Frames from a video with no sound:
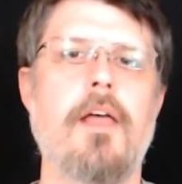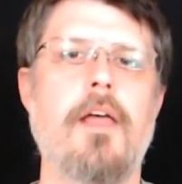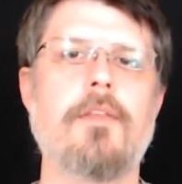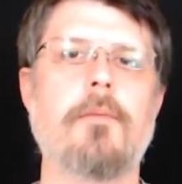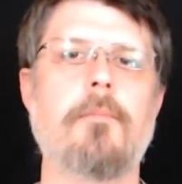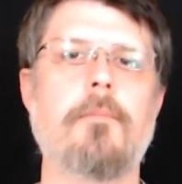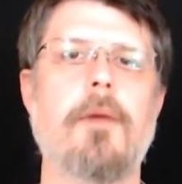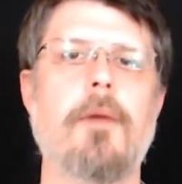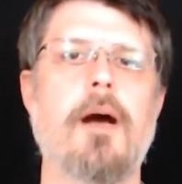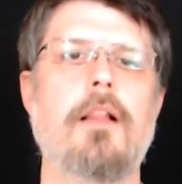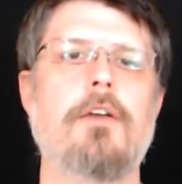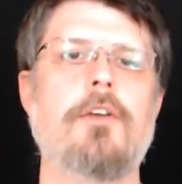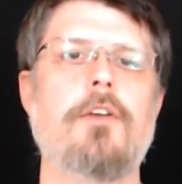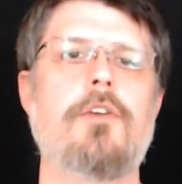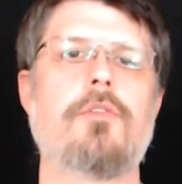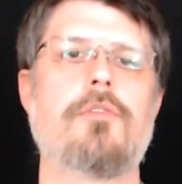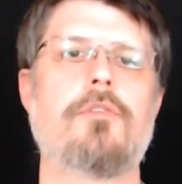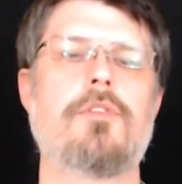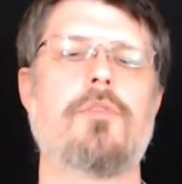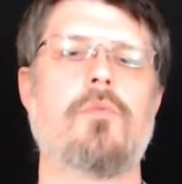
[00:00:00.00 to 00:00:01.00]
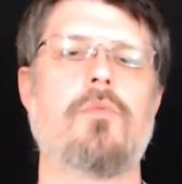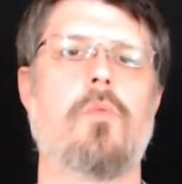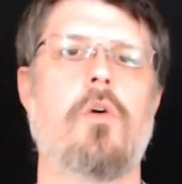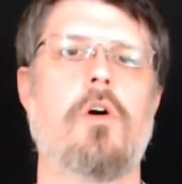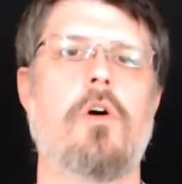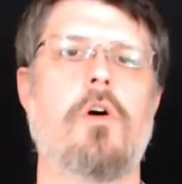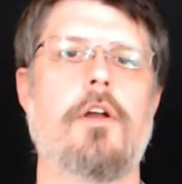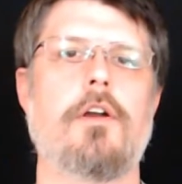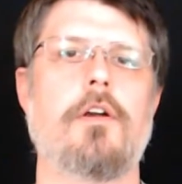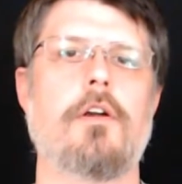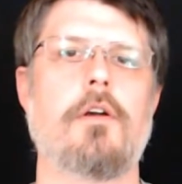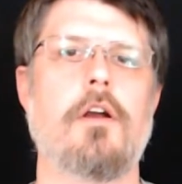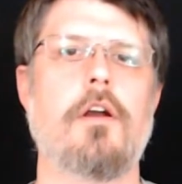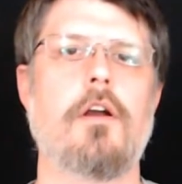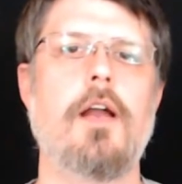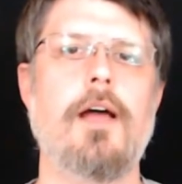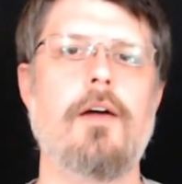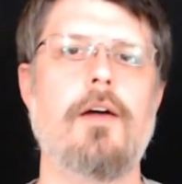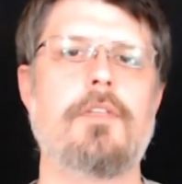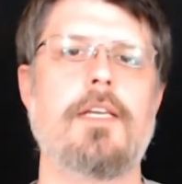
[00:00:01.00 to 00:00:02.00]
The molecules in water are
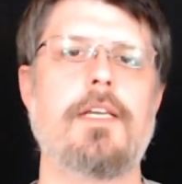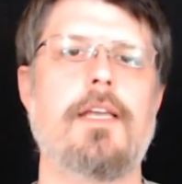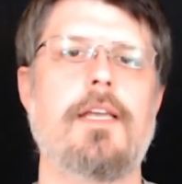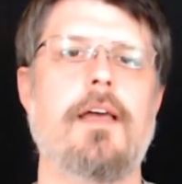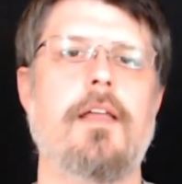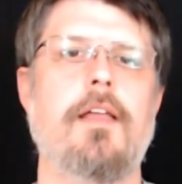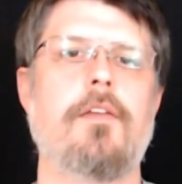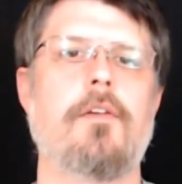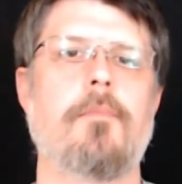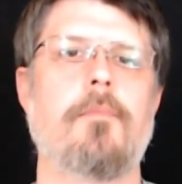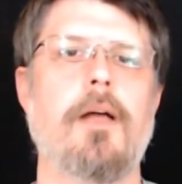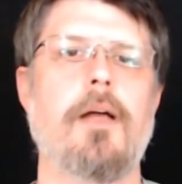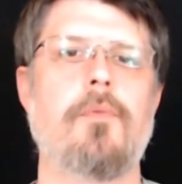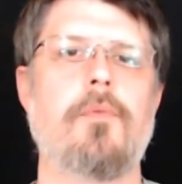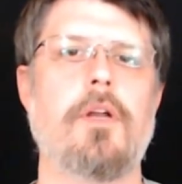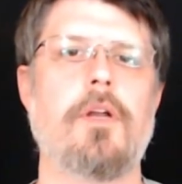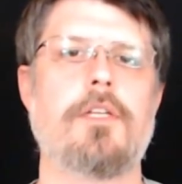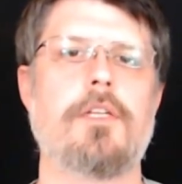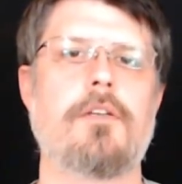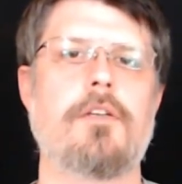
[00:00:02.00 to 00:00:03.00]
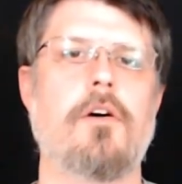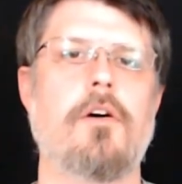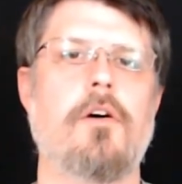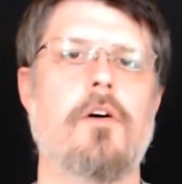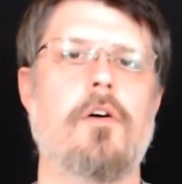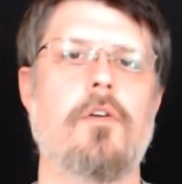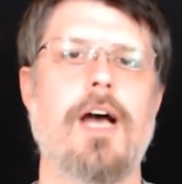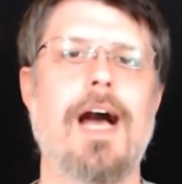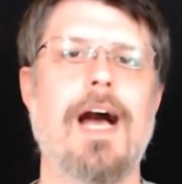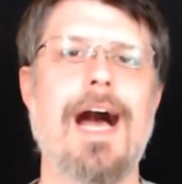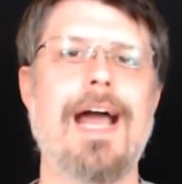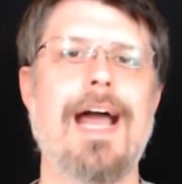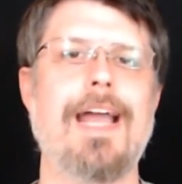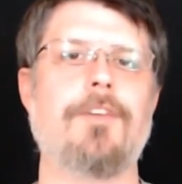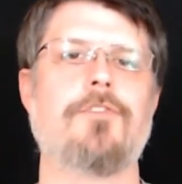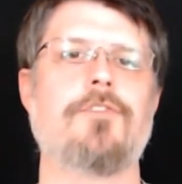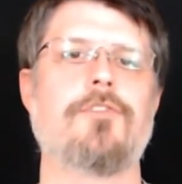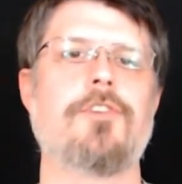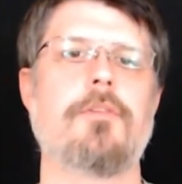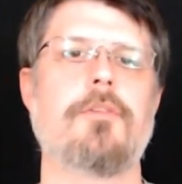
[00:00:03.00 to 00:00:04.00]
held together by what is called a
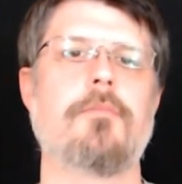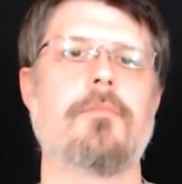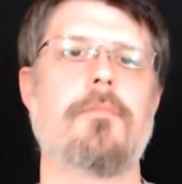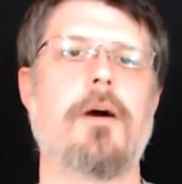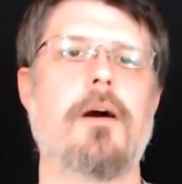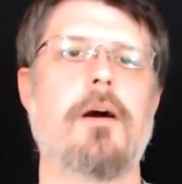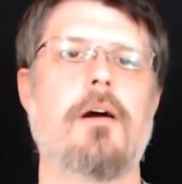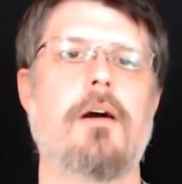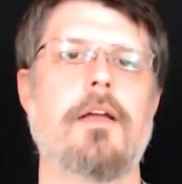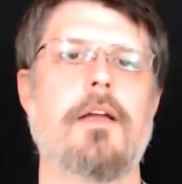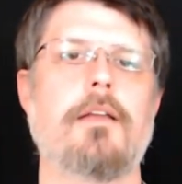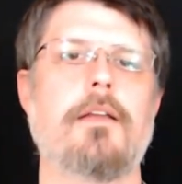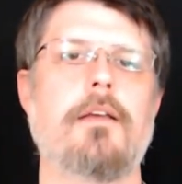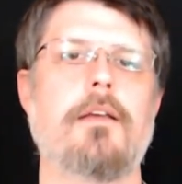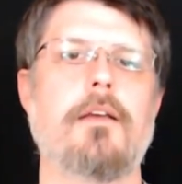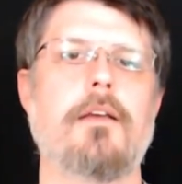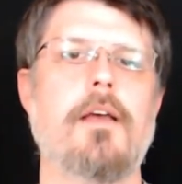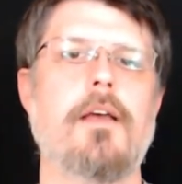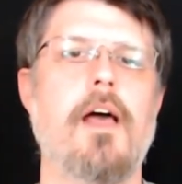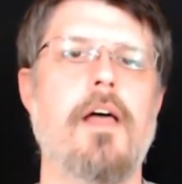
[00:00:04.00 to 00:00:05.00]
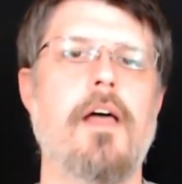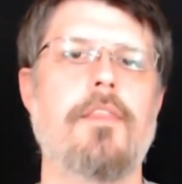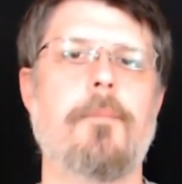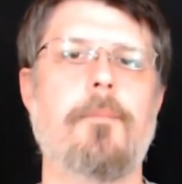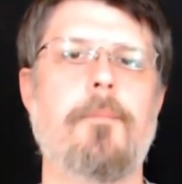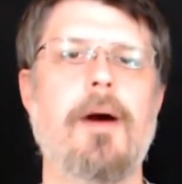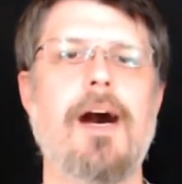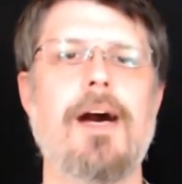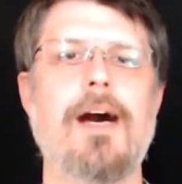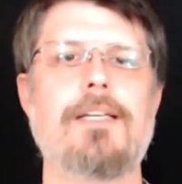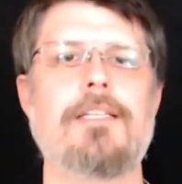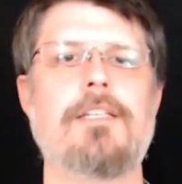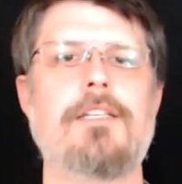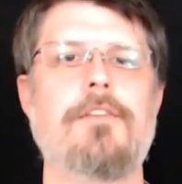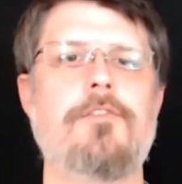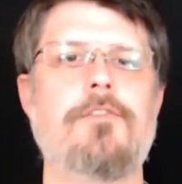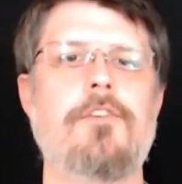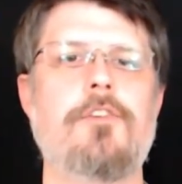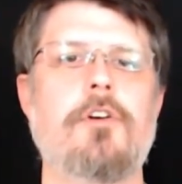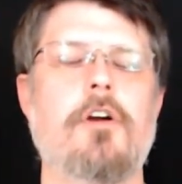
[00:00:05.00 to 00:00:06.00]
hydrogen bond. The
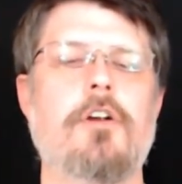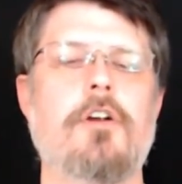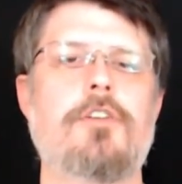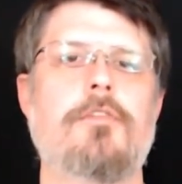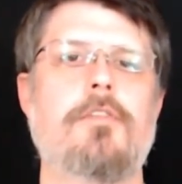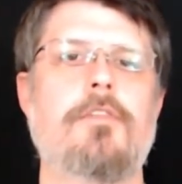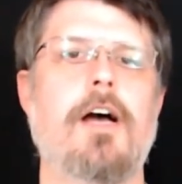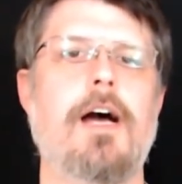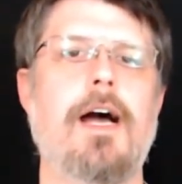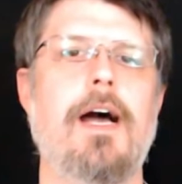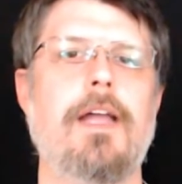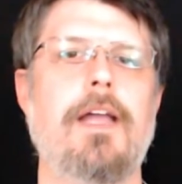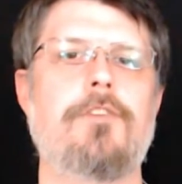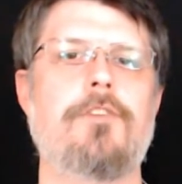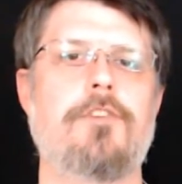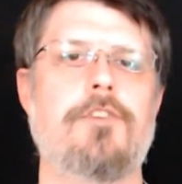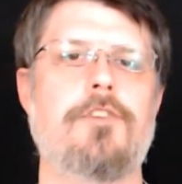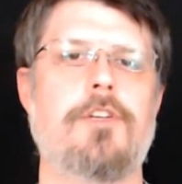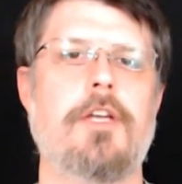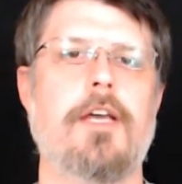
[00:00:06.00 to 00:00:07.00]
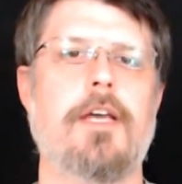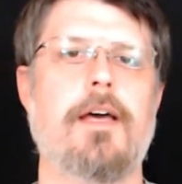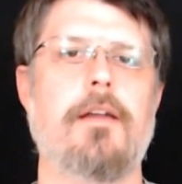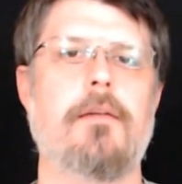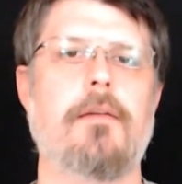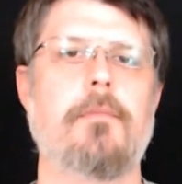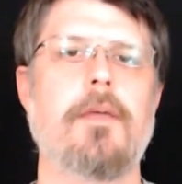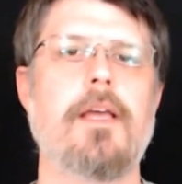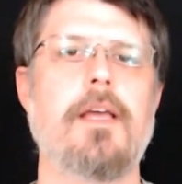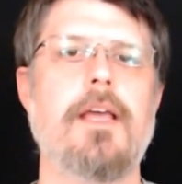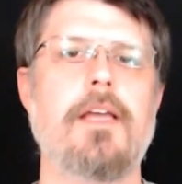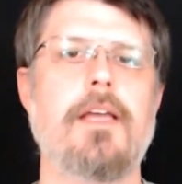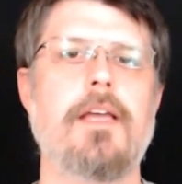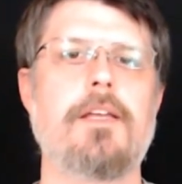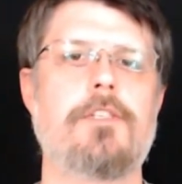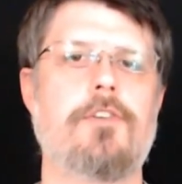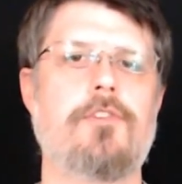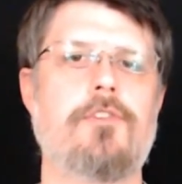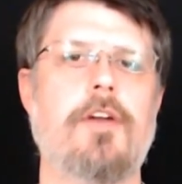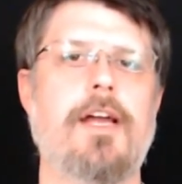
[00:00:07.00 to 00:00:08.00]
positive charge of the hydrogen atom
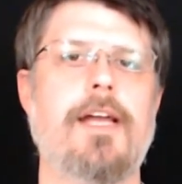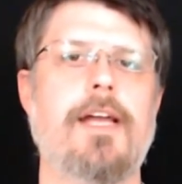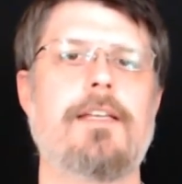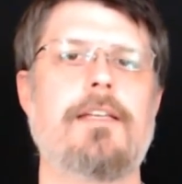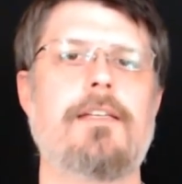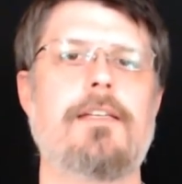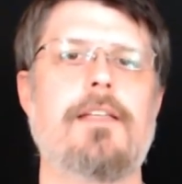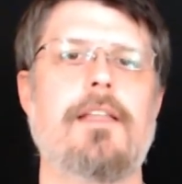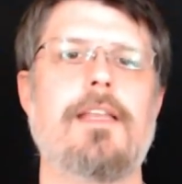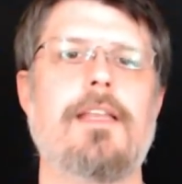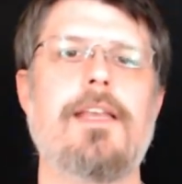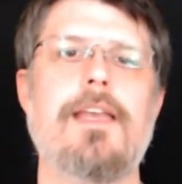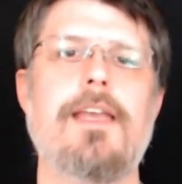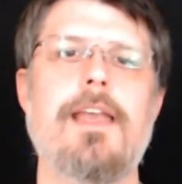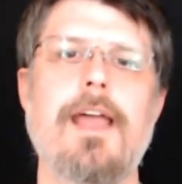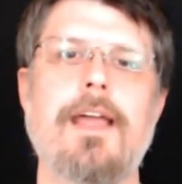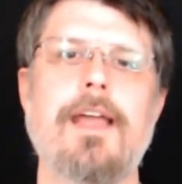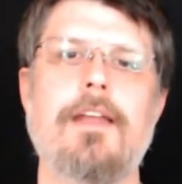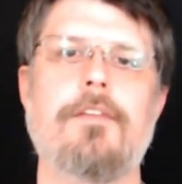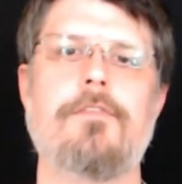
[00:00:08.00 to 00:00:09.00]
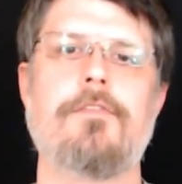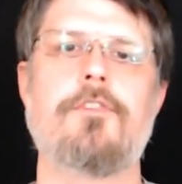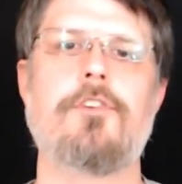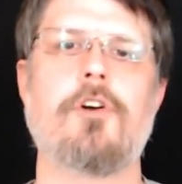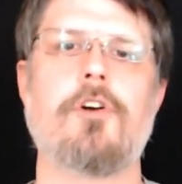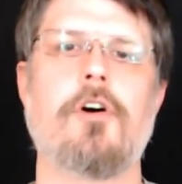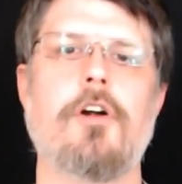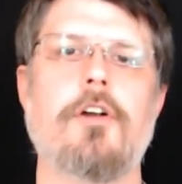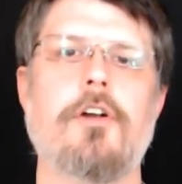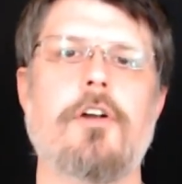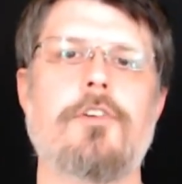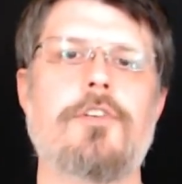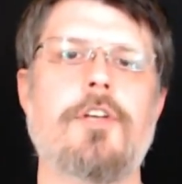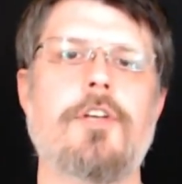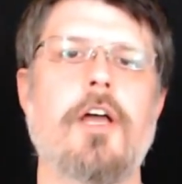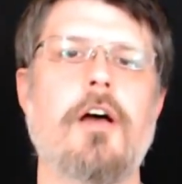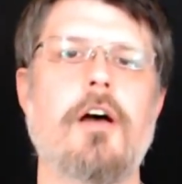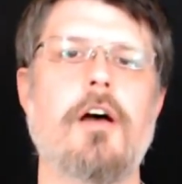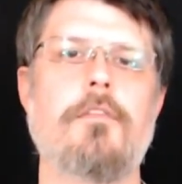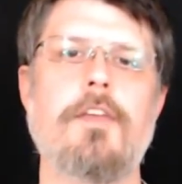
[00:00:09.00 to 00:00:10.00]
is attracted to the negative charge
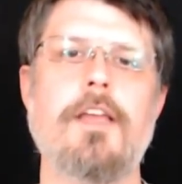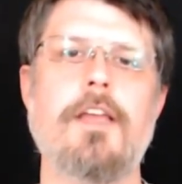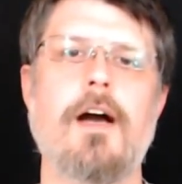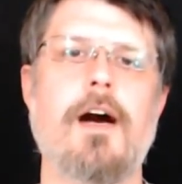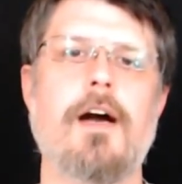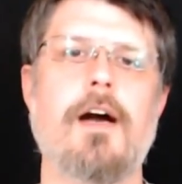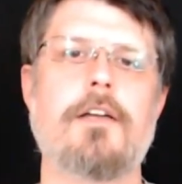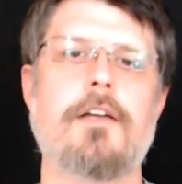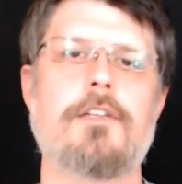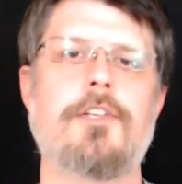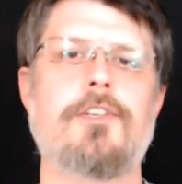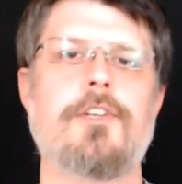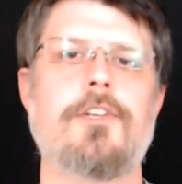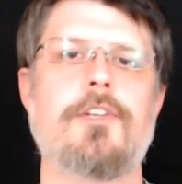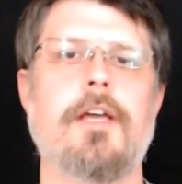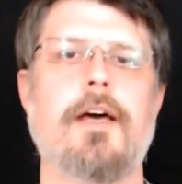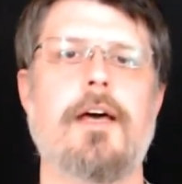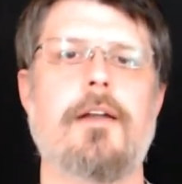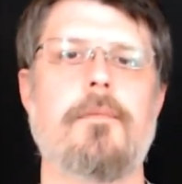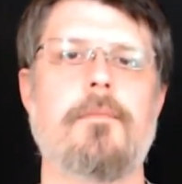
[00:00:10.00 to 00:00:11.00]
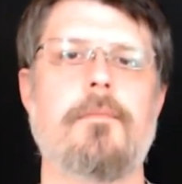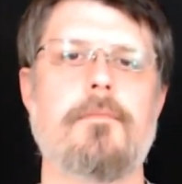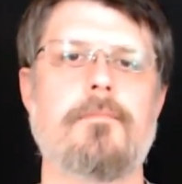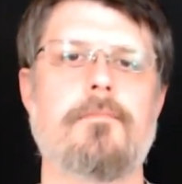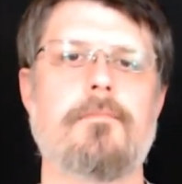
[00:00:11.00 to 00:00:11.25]
of the oxygen atom.